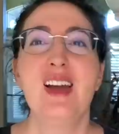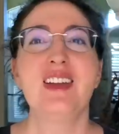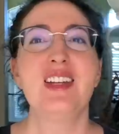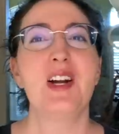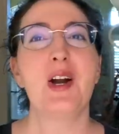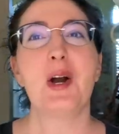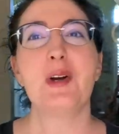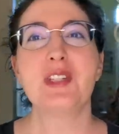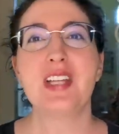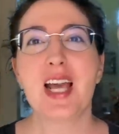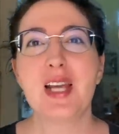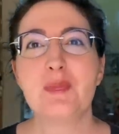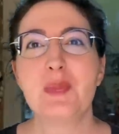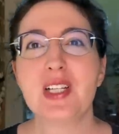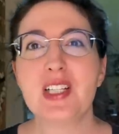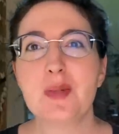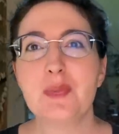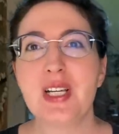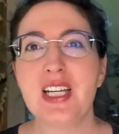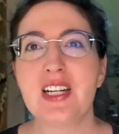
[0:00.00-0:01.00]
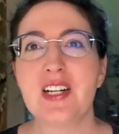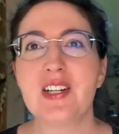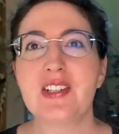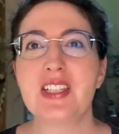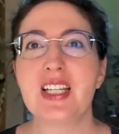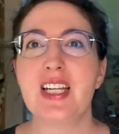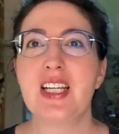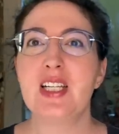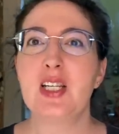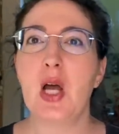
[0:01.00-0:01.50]
there are 10 millimeters
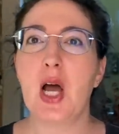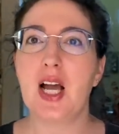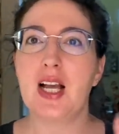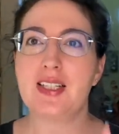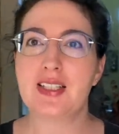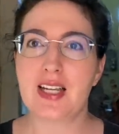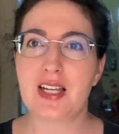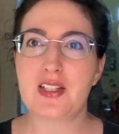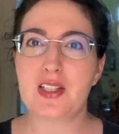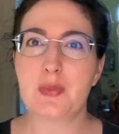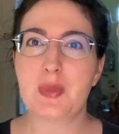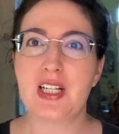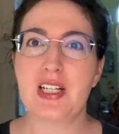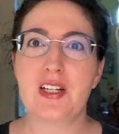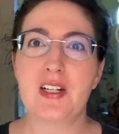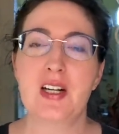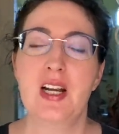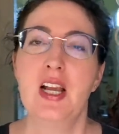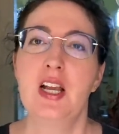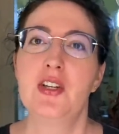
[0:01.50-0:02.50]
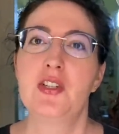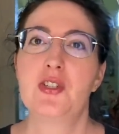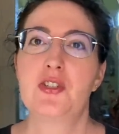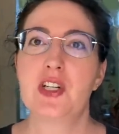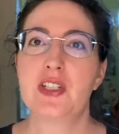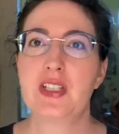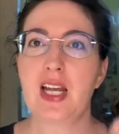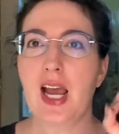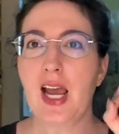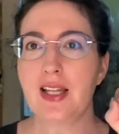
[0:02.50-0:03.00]
in a centimeter. So
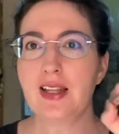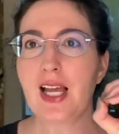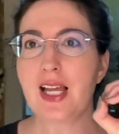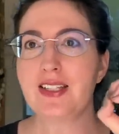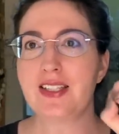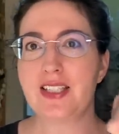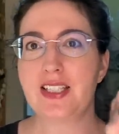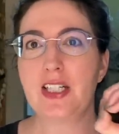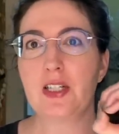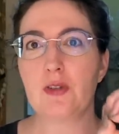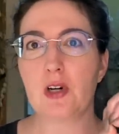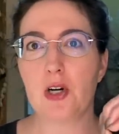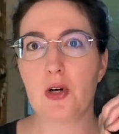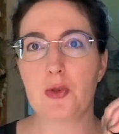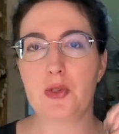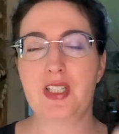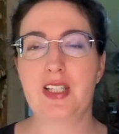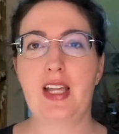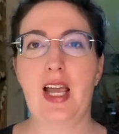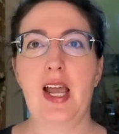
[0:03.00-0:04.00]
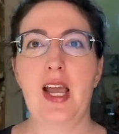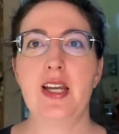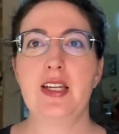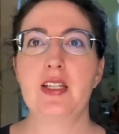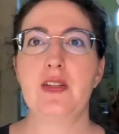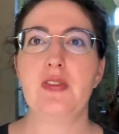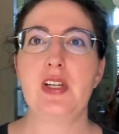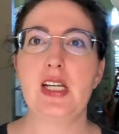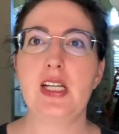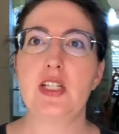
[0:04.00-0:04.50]
just add that zero to the end
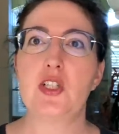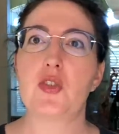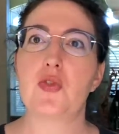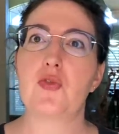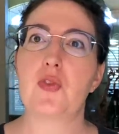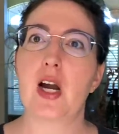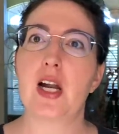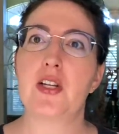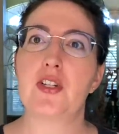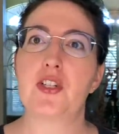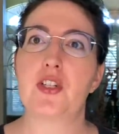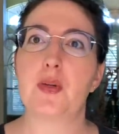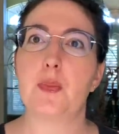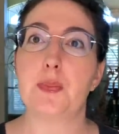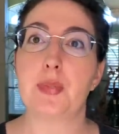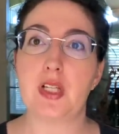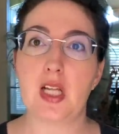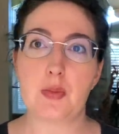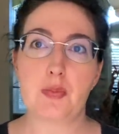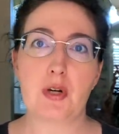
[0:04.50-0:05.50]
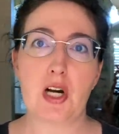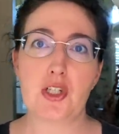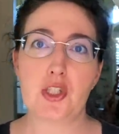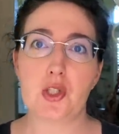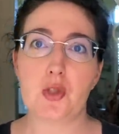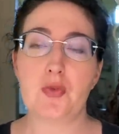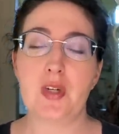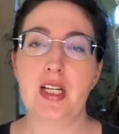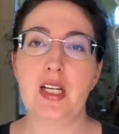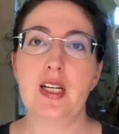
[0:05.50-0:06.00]
of each French blood
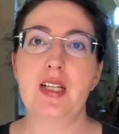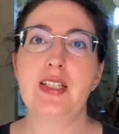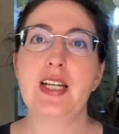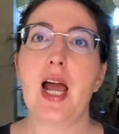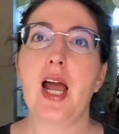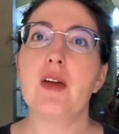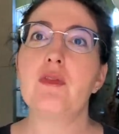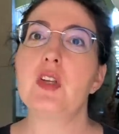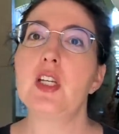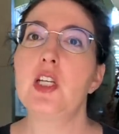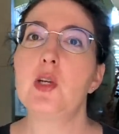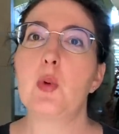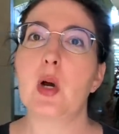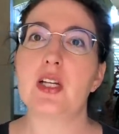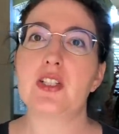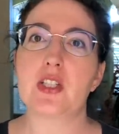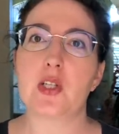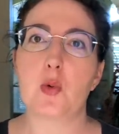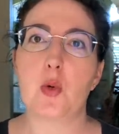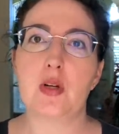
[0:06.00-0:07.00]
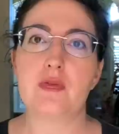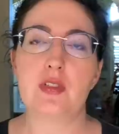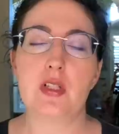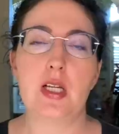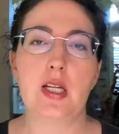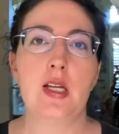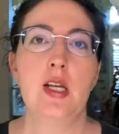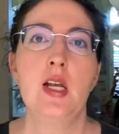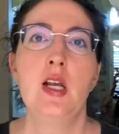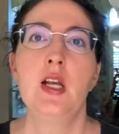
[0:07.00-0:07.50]
pressure reading to have the US
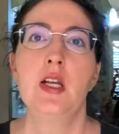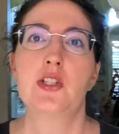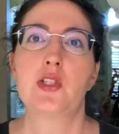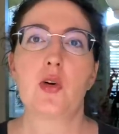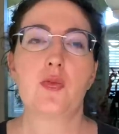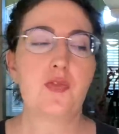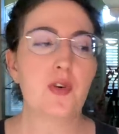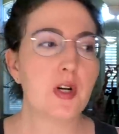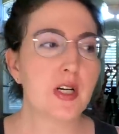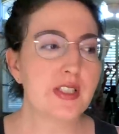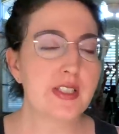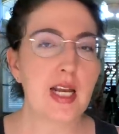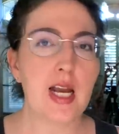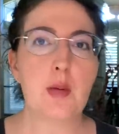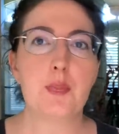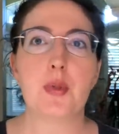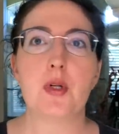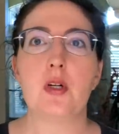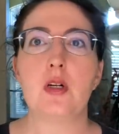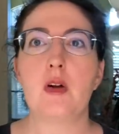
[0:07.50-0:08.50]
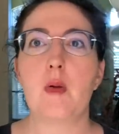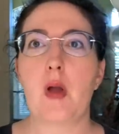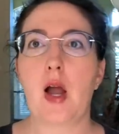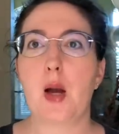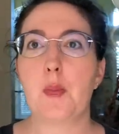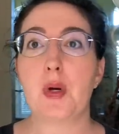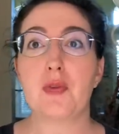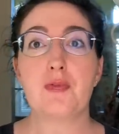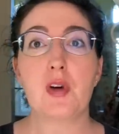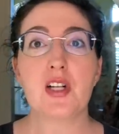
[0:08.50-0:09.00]
equivalent. So for example,
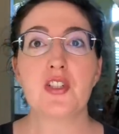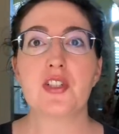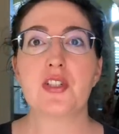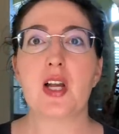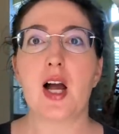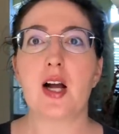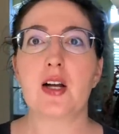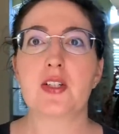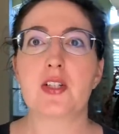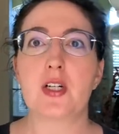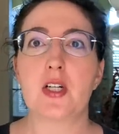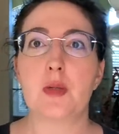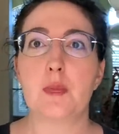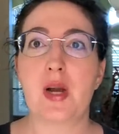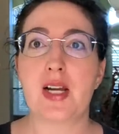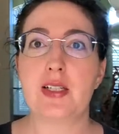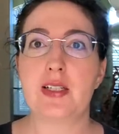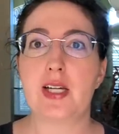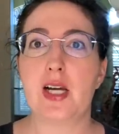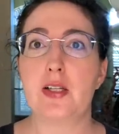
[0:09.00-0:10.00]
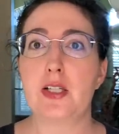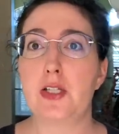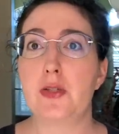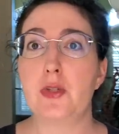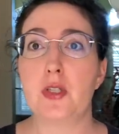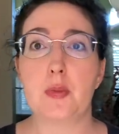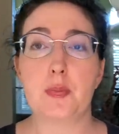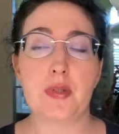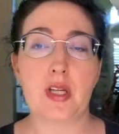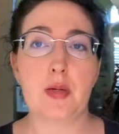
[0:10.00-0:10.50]
a French doctor might tell you
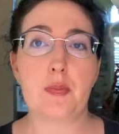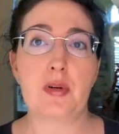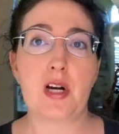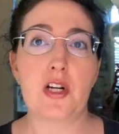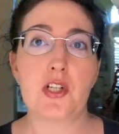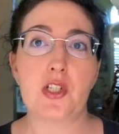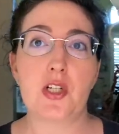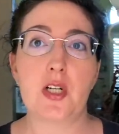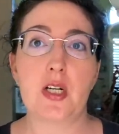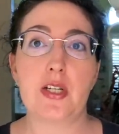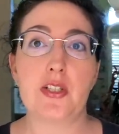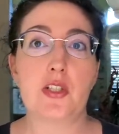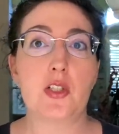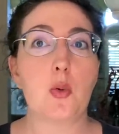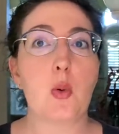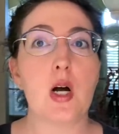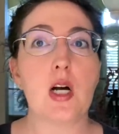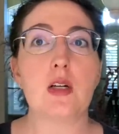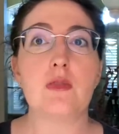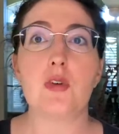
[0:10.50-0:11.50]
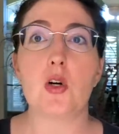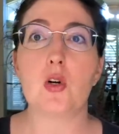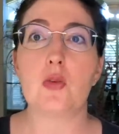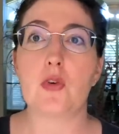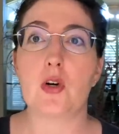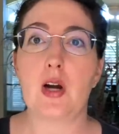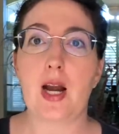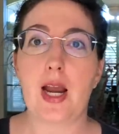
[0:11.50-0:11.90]
your blood pressure is 12 over